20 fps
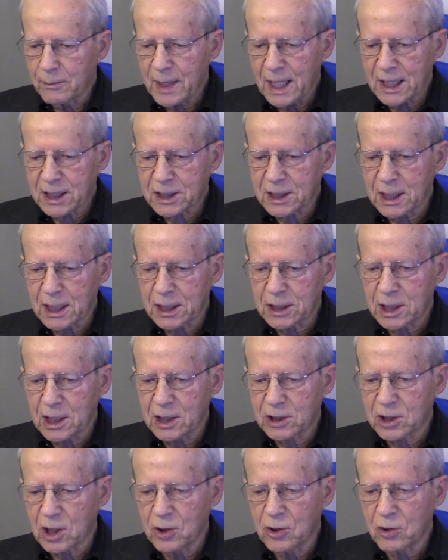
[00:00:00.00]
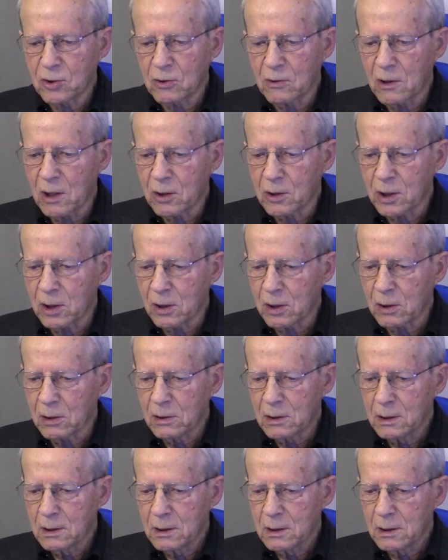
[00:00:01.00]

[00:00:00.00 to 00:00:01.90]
message is a neuronal